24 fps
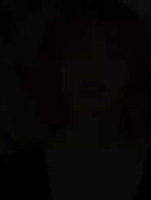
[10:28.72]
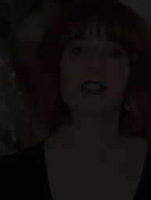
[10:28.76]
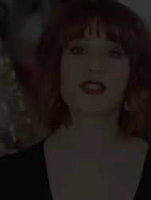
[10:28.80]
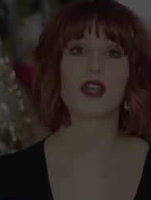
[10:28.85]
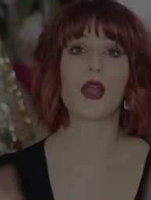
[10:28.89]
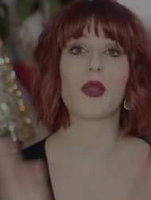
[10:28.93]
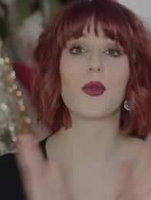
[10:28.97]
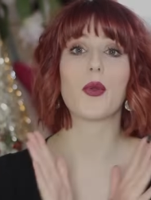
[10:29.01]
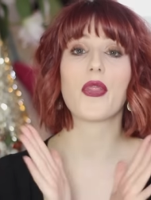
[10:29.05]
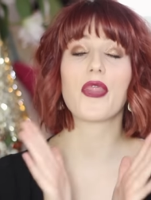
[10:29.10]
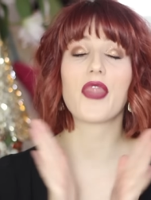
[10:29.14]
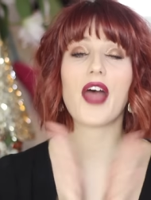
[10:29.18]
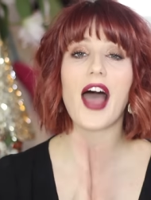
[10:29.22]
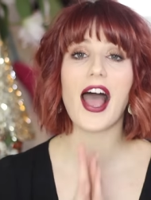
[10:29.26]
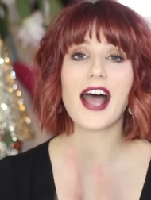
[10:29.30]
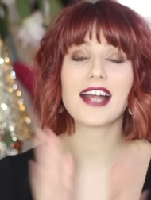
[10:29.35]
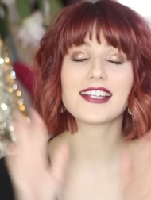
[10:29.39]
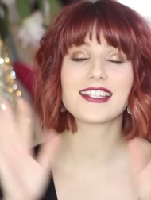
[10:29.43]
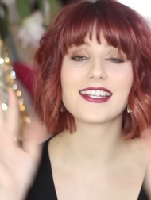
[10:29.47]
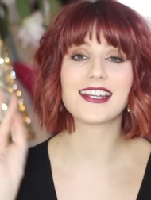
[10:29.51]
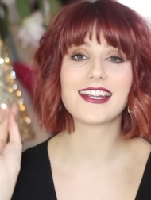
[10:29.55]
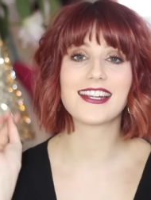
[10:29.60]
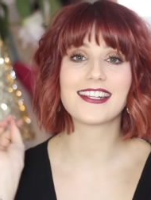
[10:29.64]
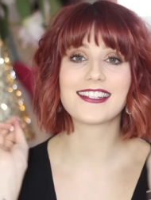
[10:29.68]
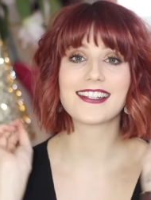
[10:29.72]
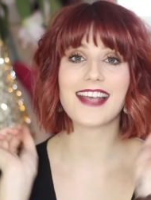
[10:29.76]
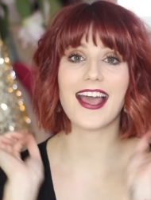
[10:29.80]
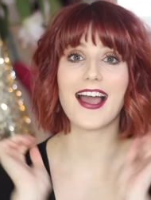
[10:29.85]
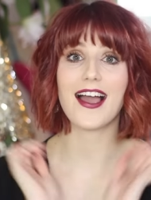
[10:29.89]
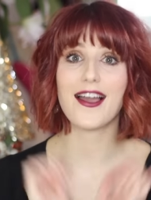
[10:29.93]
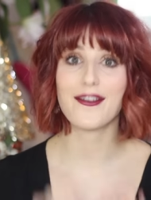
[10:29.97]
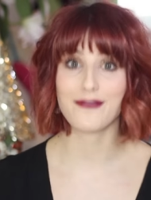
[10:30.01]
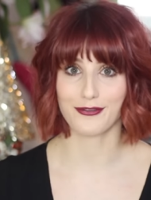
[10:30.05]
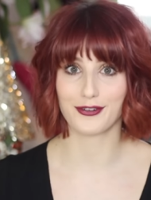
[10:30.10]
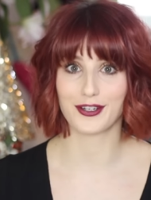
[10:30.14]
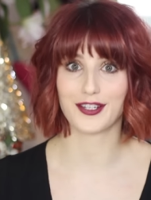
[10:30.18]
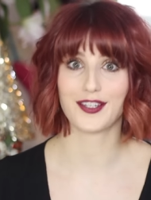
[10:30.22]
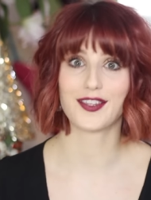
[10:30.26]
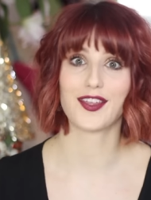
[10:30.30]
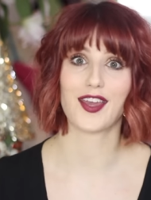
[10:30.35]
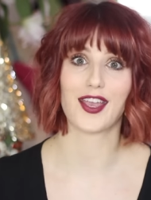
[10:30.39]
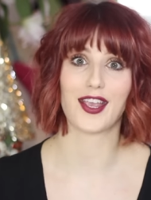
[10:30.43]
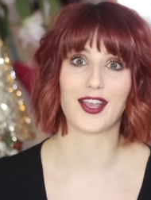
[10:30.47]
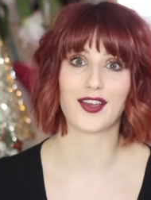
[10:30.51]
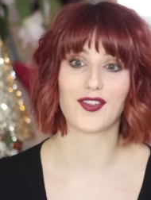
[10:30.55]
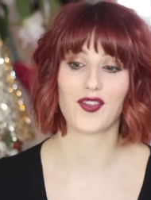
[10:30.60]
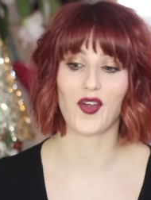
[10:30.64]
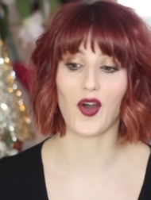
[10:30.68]
So that is
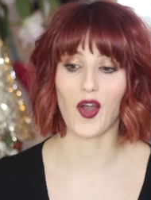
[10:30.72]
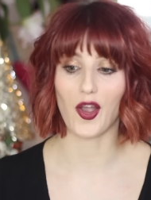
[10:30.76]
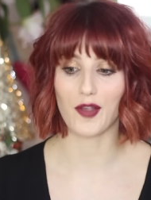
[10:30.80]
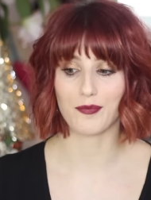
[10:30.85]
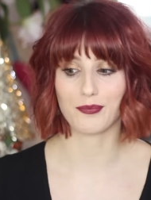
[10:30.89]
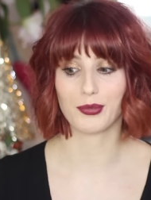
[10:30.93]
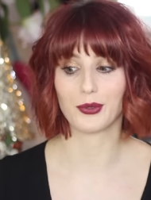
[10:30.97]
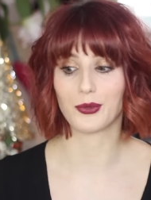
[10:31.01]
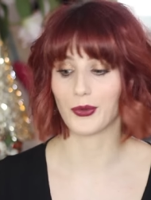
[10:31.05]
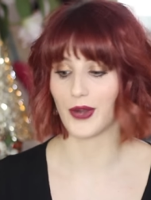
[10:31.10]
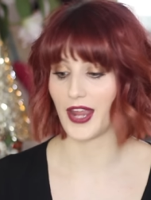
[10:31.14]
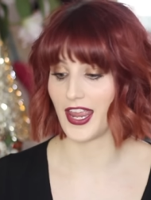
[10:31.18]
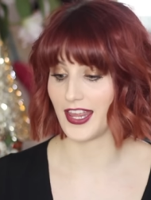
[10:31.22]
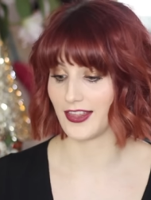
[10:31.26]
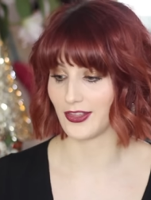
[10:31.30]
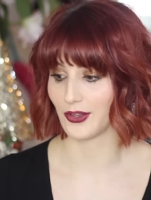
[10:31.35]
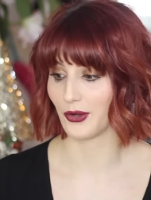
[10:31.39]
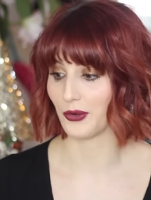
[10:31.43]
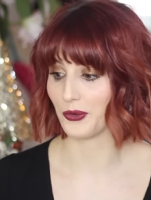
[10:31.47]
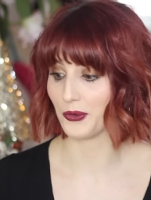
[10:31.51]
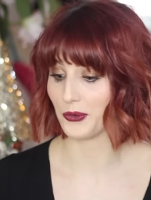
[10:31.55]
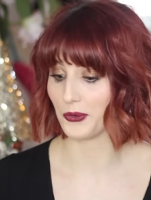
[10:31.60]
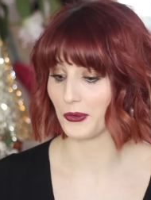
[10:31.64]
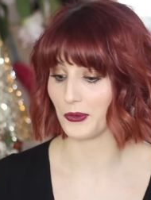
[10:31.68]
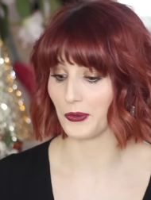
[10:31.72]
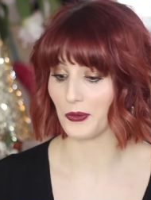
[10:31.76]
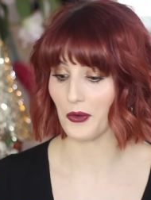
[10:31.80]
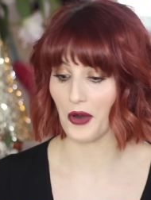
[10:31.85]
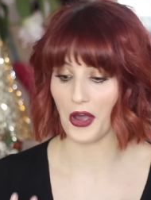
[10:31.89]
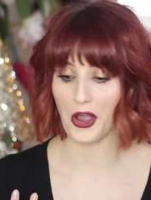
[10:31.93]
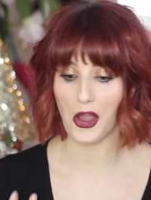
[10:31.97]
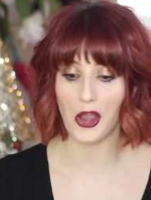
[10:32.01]
everything that I bought in the haul.